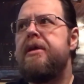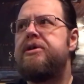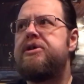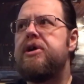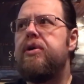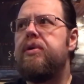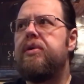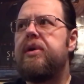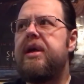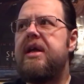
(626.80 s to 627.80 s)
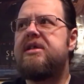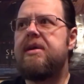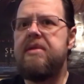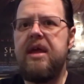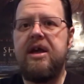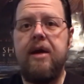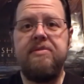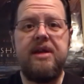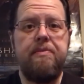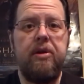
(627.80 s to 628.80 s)
So it's something that
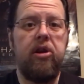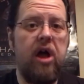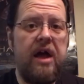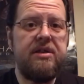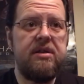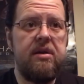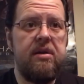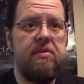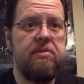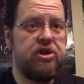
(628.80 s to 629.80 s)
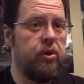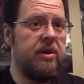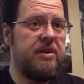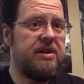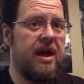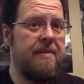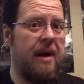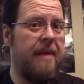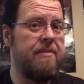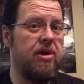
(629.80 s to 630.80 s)
comes up a lot. Majority of the time,
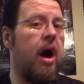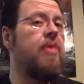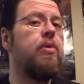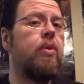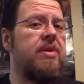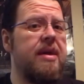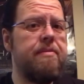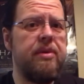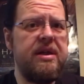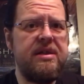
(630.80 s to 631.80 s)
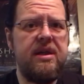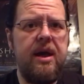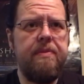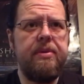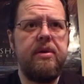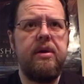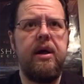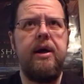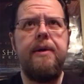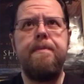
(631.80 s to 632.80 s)
I'm not the one that brings it up.
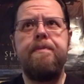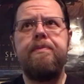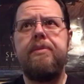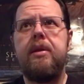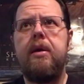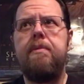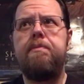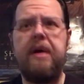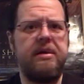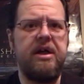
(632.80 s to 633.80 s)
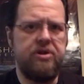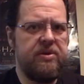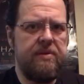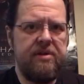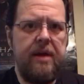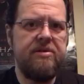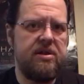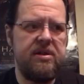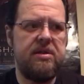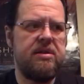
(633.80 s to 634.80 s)
But I do sometimes
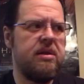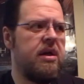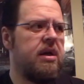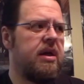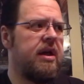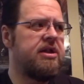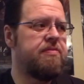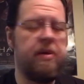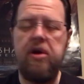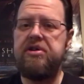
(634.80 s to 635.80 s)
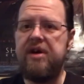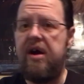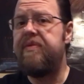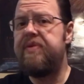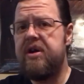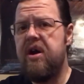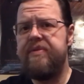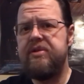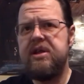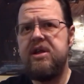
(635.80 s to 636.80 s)
because it's part of the
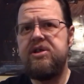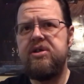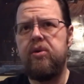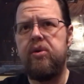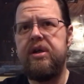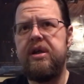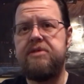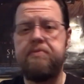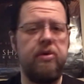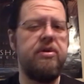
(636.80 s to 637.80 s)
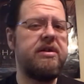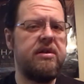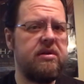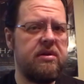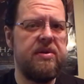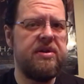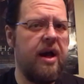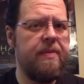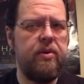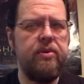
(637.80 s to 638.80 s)
conversation or it's pertinent to the
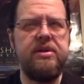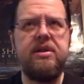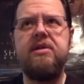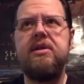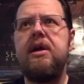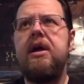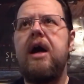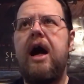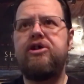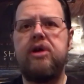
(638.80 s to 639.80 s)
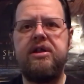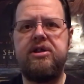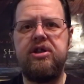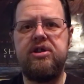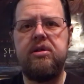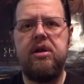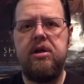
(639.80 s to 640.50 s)
topic we're discussing. I try not to just